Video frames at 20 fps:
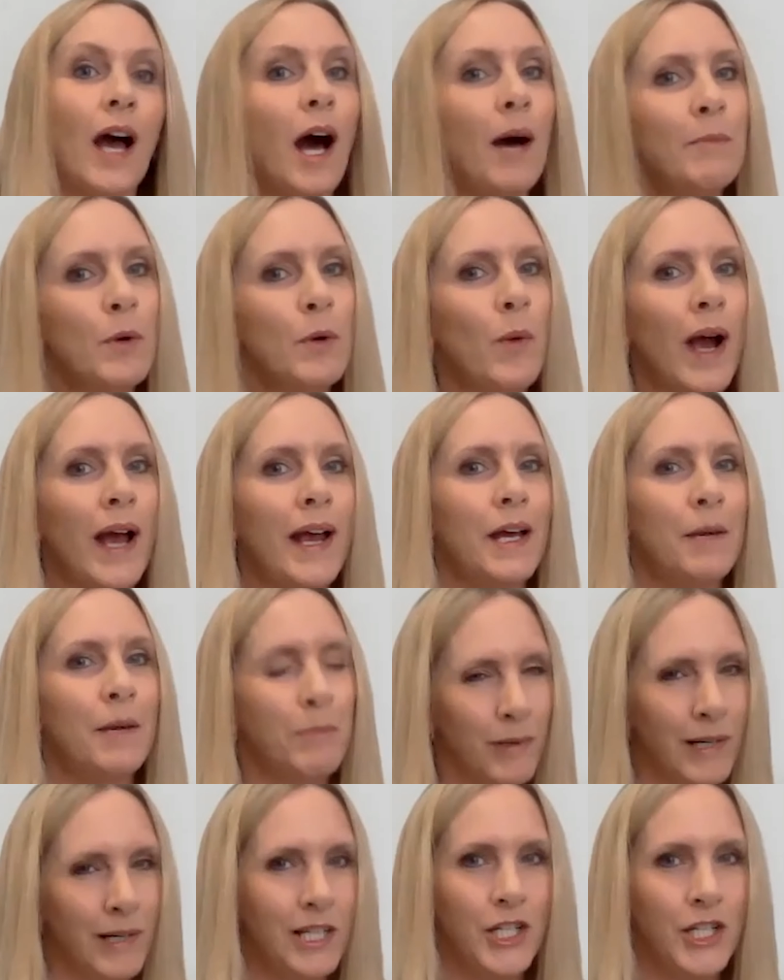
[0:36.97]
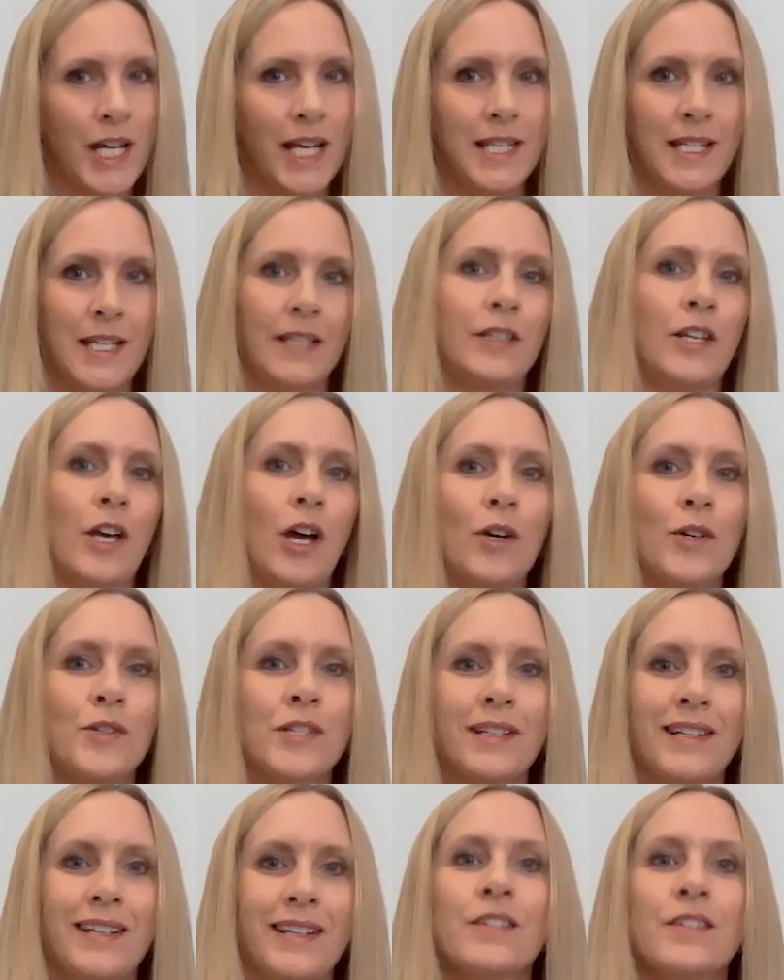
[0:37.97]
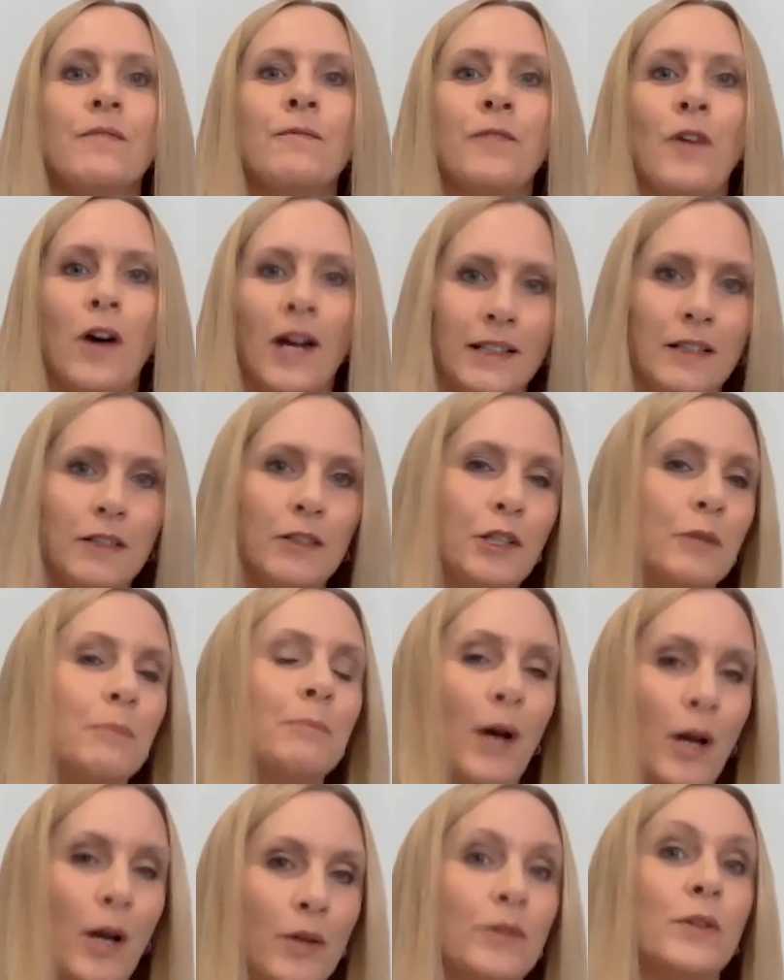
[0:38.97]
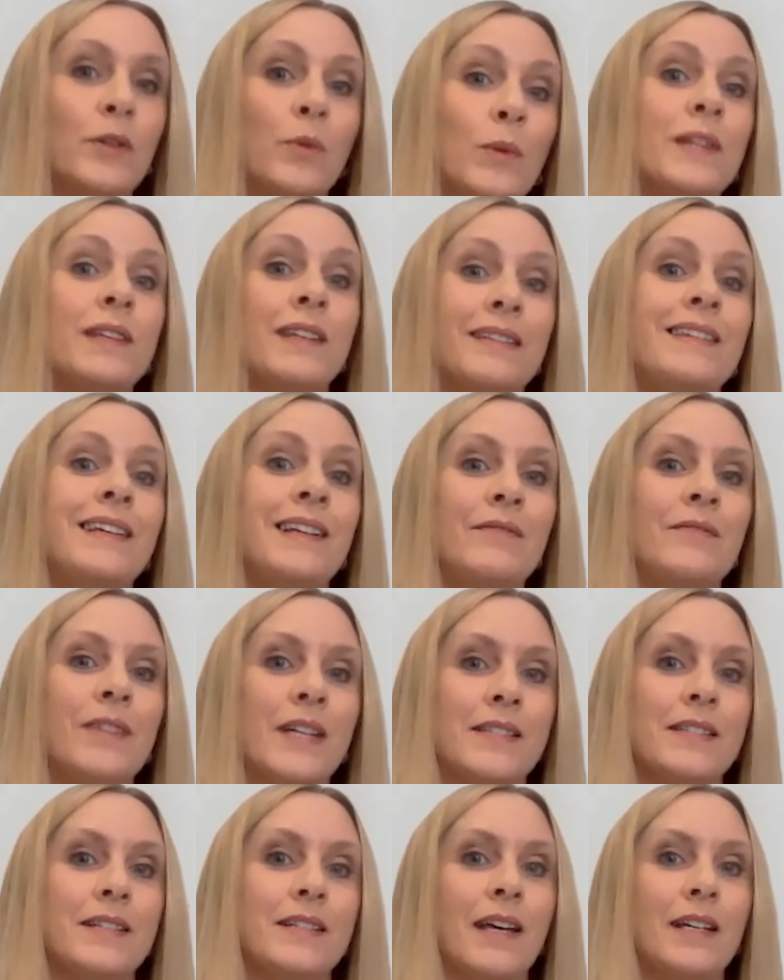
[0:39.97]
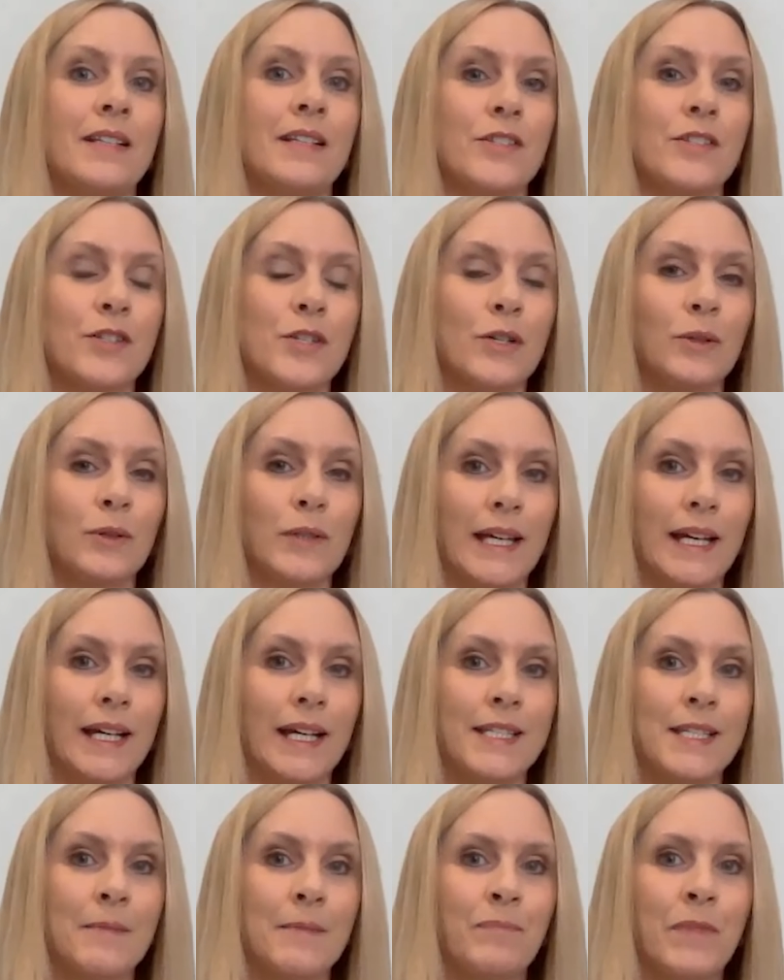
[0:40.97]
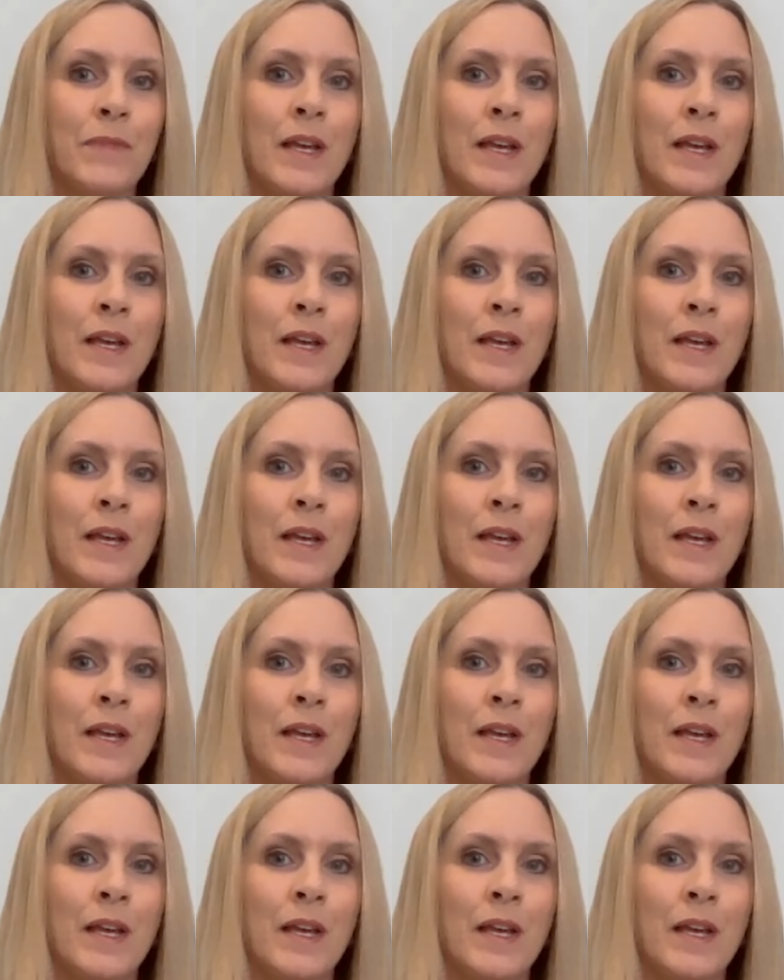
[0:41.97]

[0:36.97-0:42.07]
come away appreciating that OSINT is a vital component within the investigator's toolkit.